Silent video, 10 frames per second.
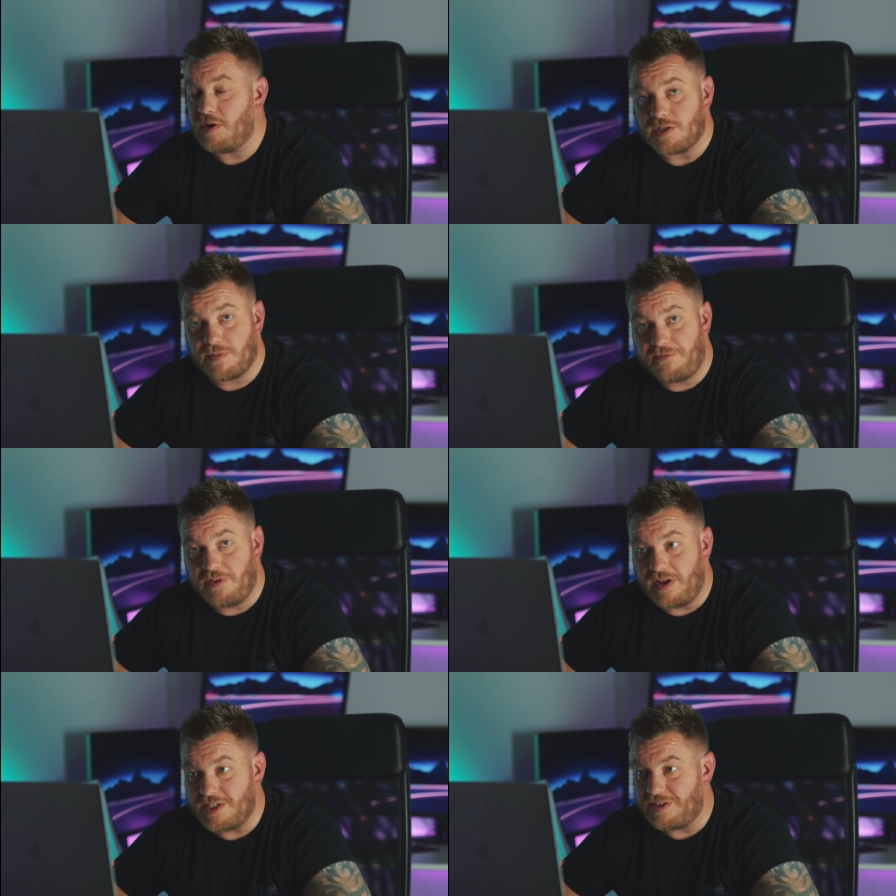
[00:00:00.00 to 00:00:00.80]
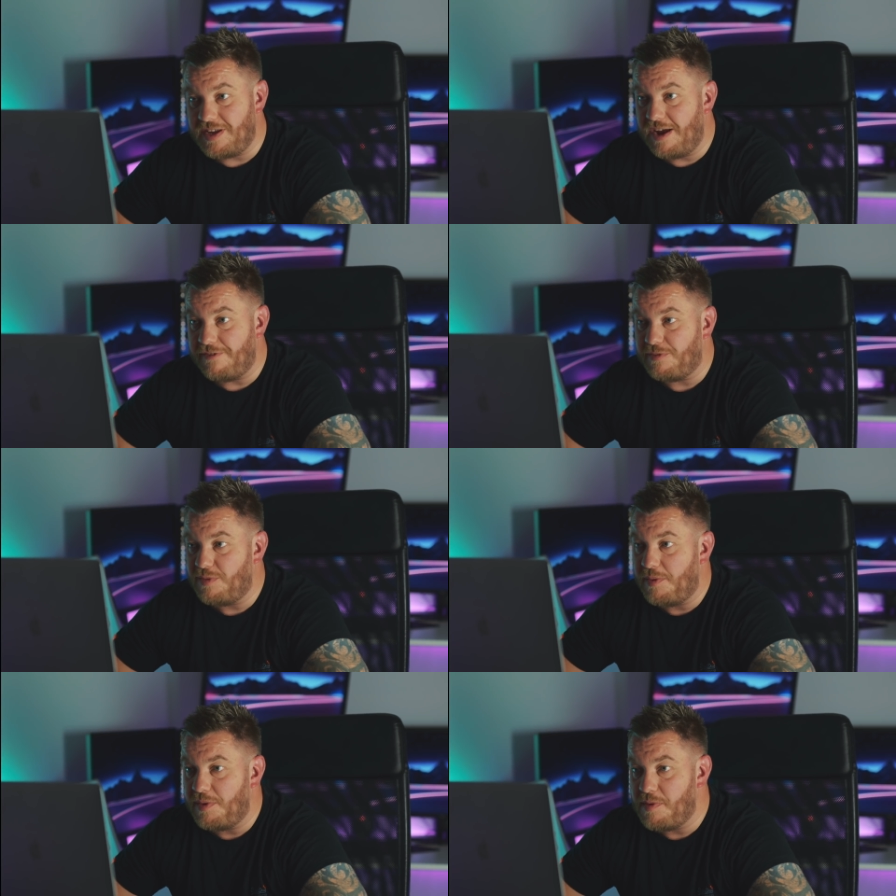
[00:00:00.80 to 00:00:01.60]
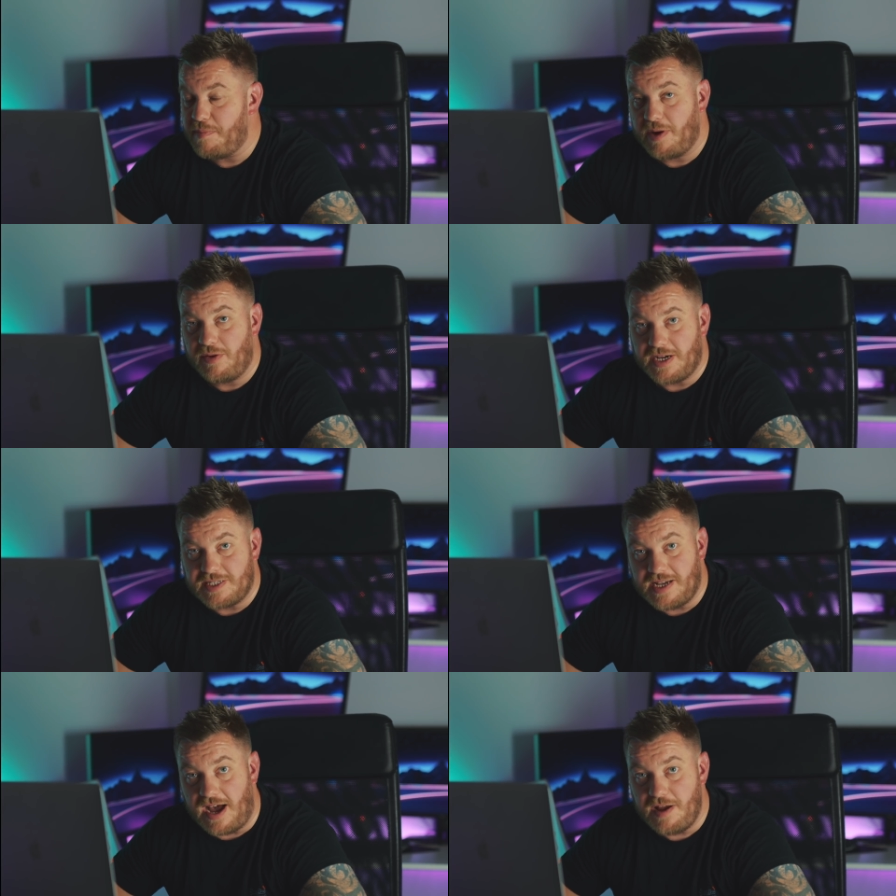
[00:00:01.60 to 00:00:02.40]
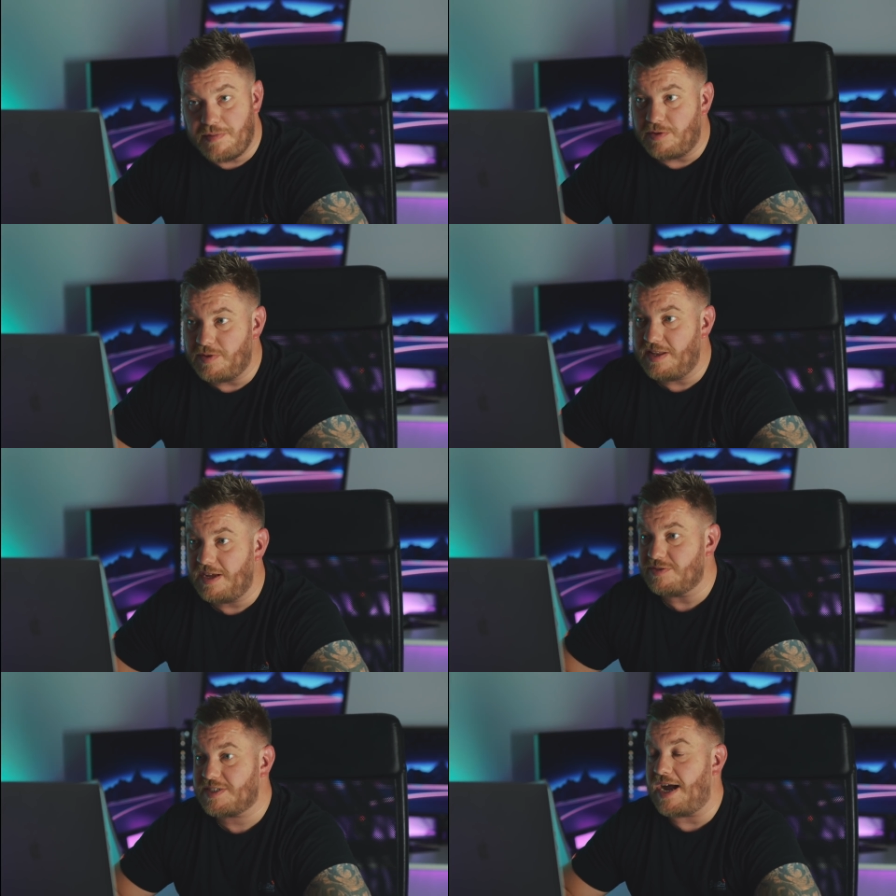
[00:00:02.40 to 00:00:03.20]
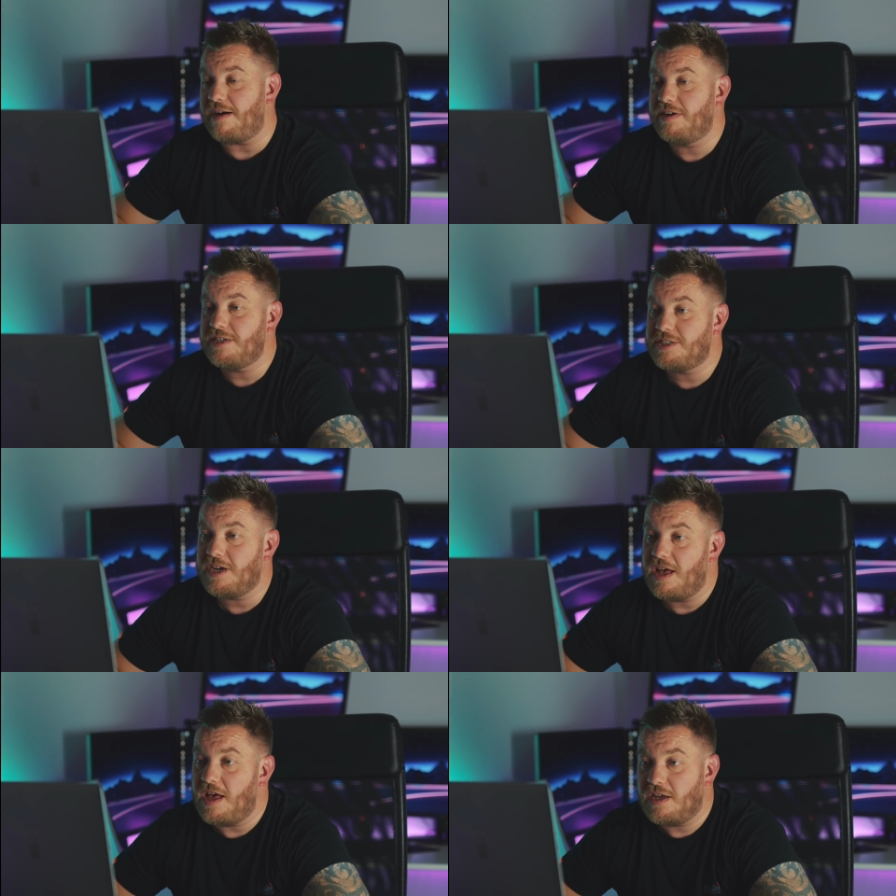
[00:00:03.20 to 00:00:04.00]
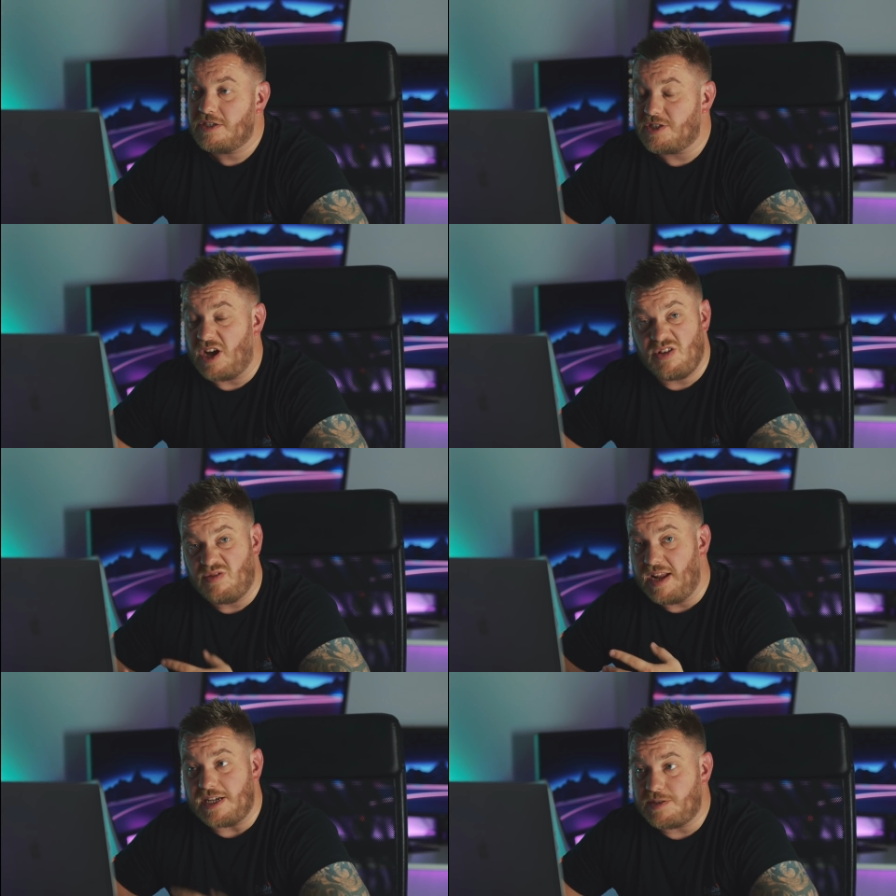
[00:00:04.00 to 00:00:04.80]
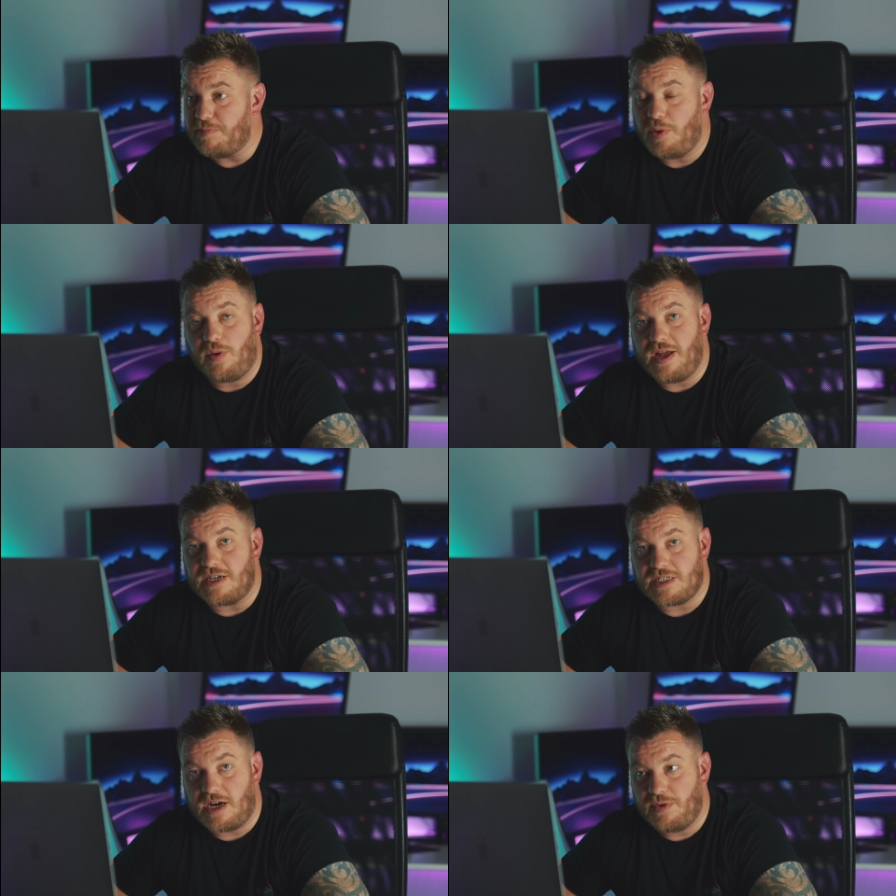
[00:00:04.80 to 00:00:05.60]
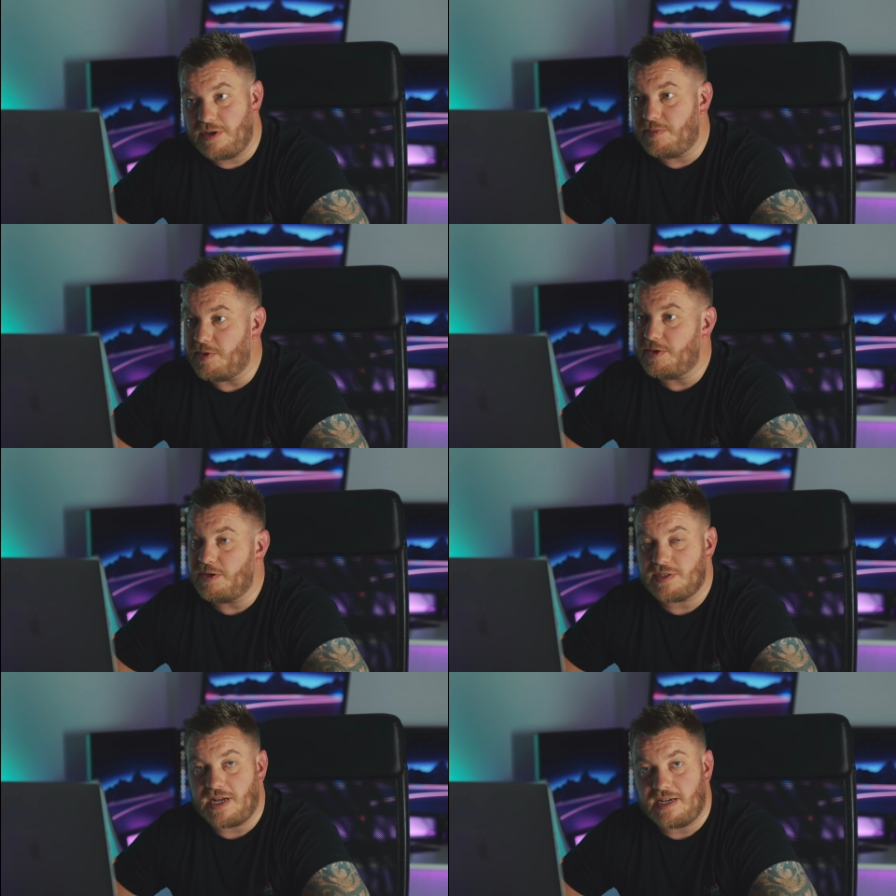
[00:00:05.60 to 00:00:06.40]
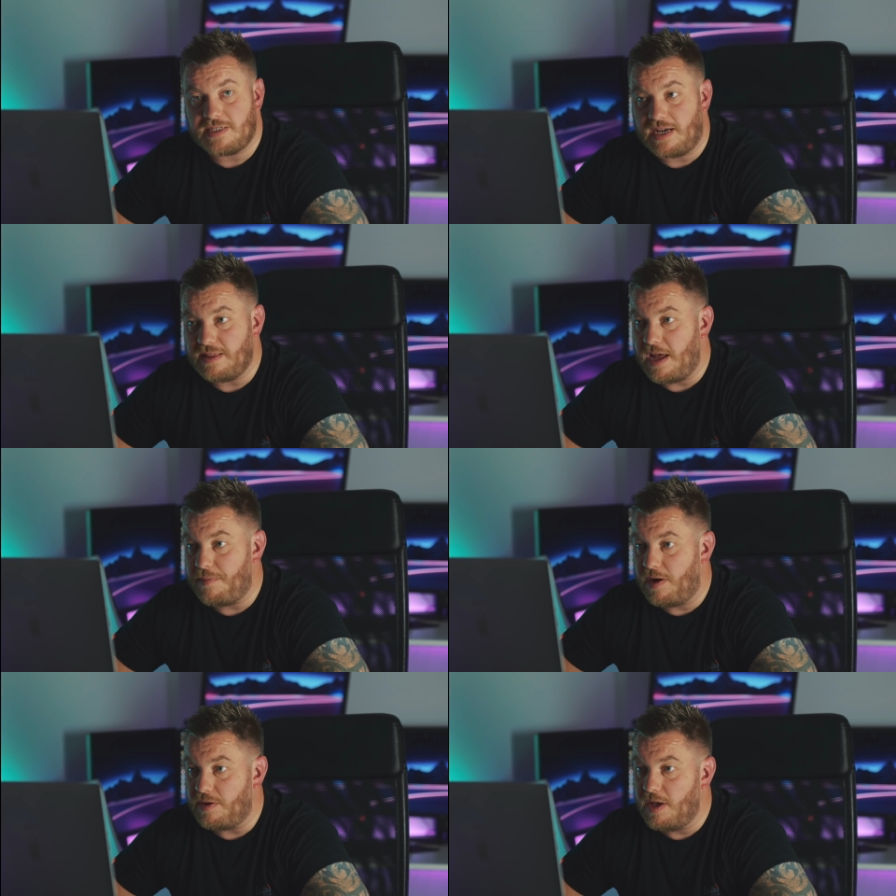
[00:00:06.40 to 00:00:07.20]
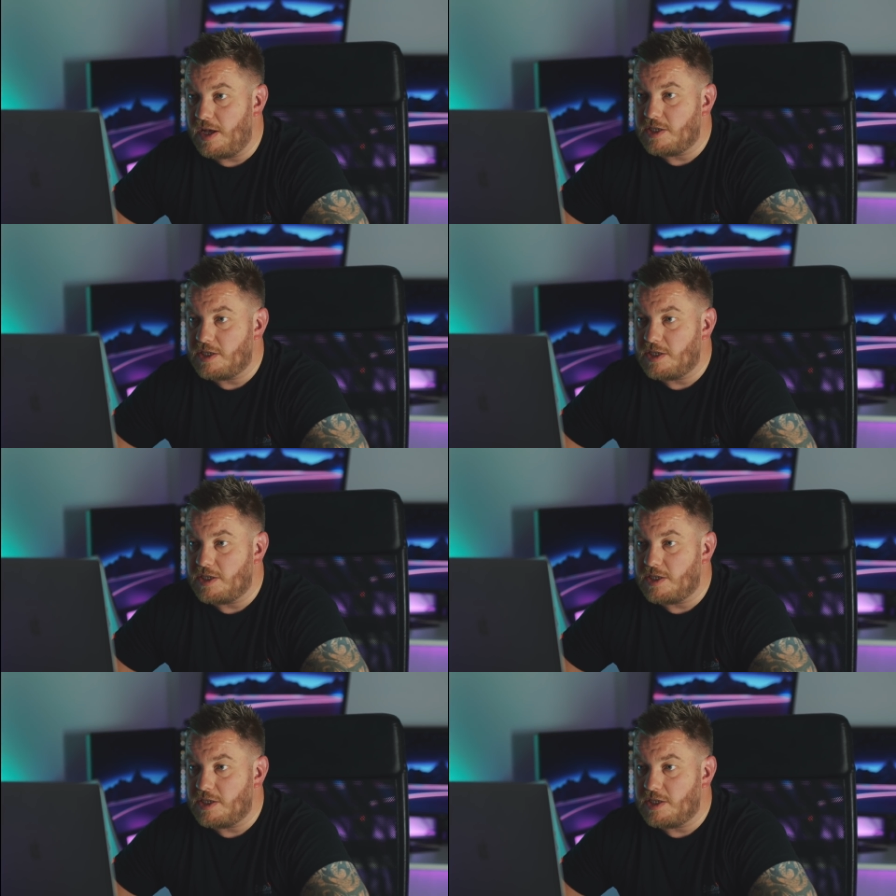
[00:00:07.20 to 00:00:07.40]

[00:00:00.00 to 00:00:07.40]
we've got some footage on here from when we were building a table in Neil's garage. So let's import that, shall we? We'll use that as our demo.